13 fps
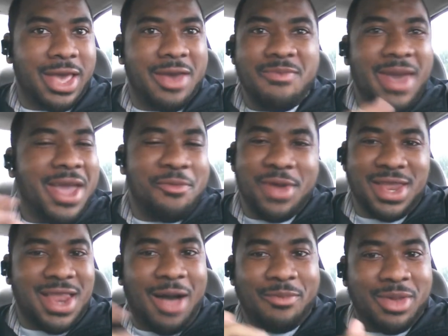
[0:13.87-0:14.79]
It may or may
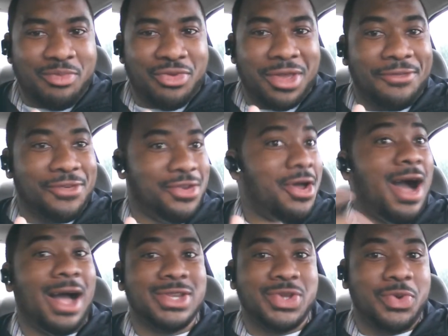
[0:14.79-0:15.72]
not be brief, you know
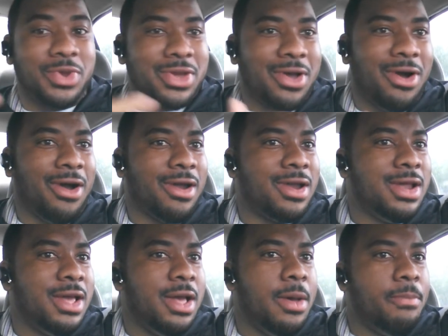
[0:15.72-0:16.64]
how I do in the car,
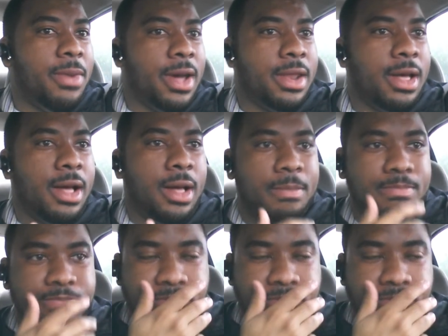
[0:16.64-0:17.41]
but um,